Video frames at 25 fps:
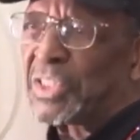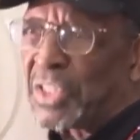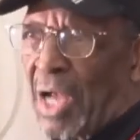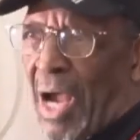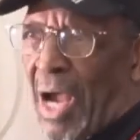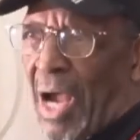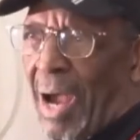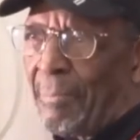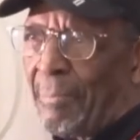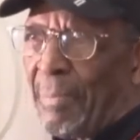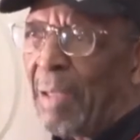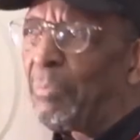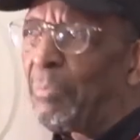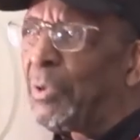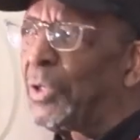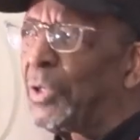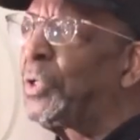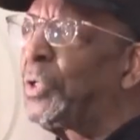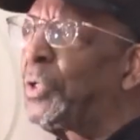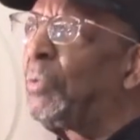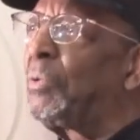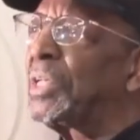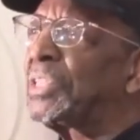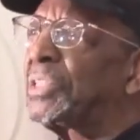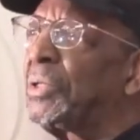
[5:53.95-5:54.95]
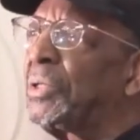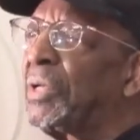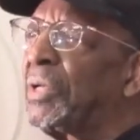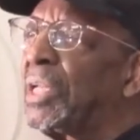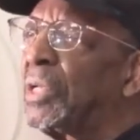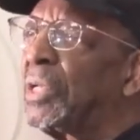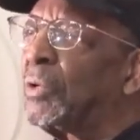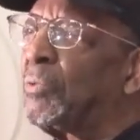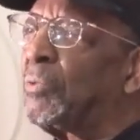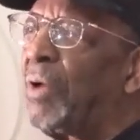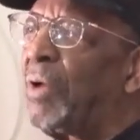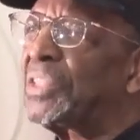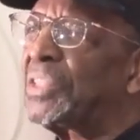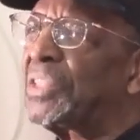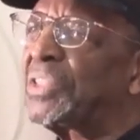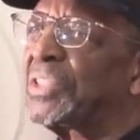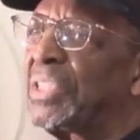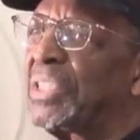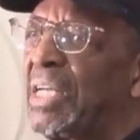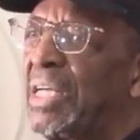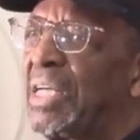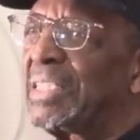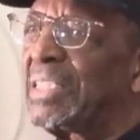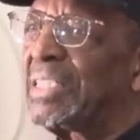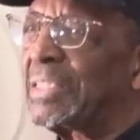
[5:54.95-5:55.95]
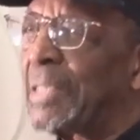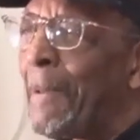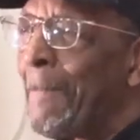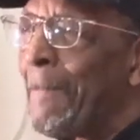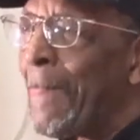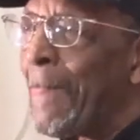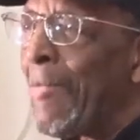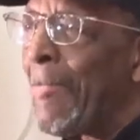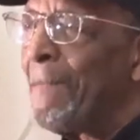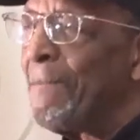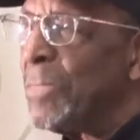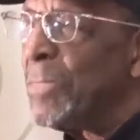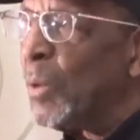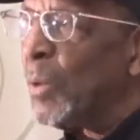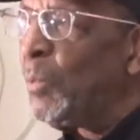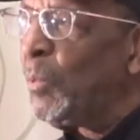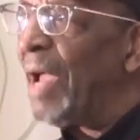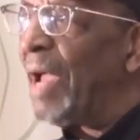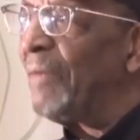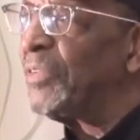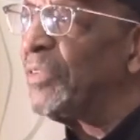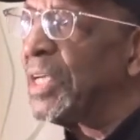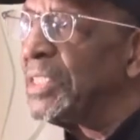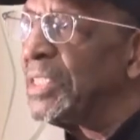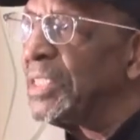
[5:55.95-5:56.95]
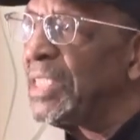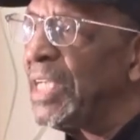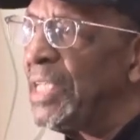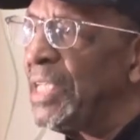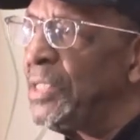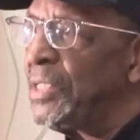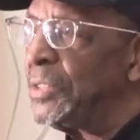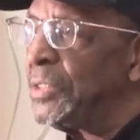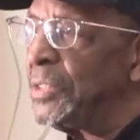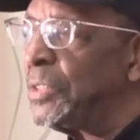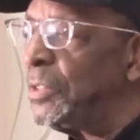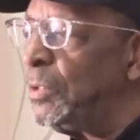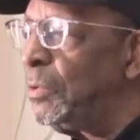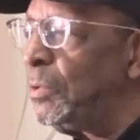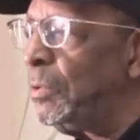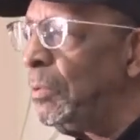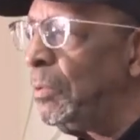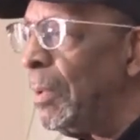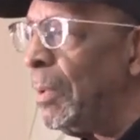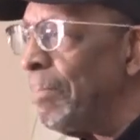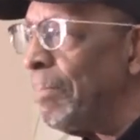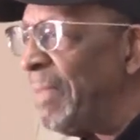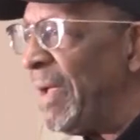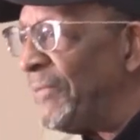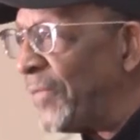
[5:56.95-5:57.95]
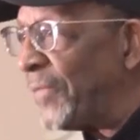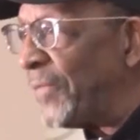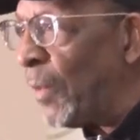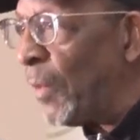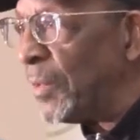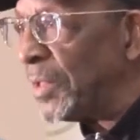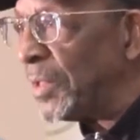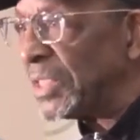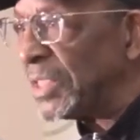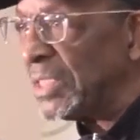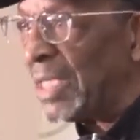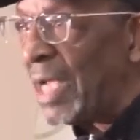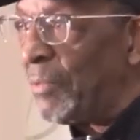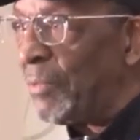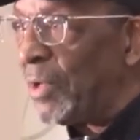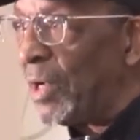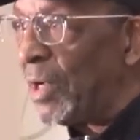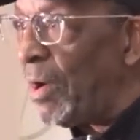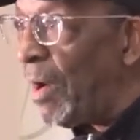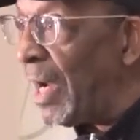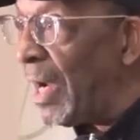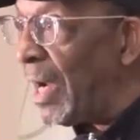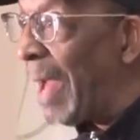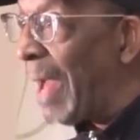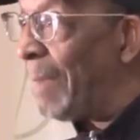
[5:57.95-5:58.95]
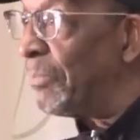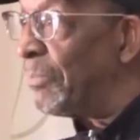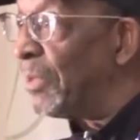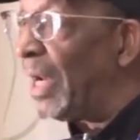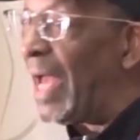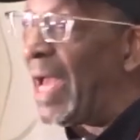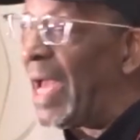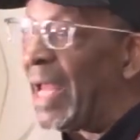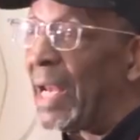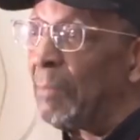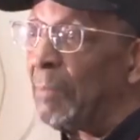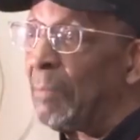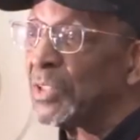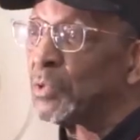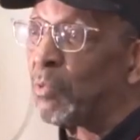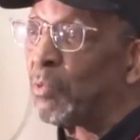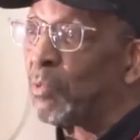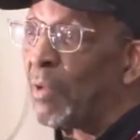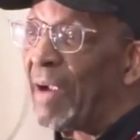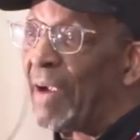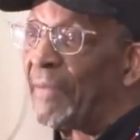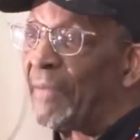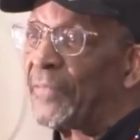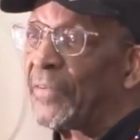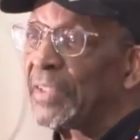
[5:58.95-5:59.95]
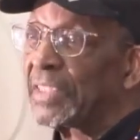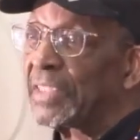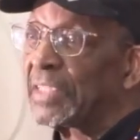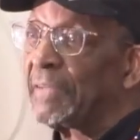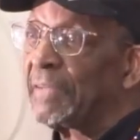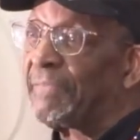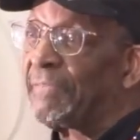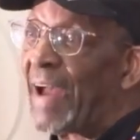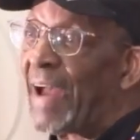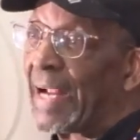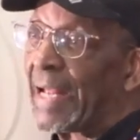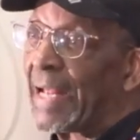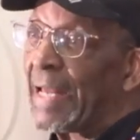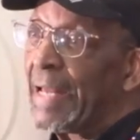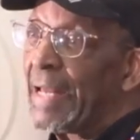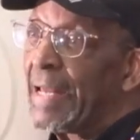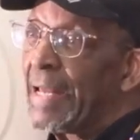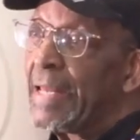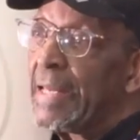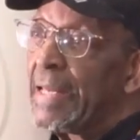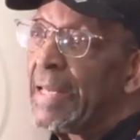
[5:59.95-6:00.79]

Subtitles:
its job. It will do its duty. The question is, we have to continue to be focused in that regard. I'm glad it was referenced the fact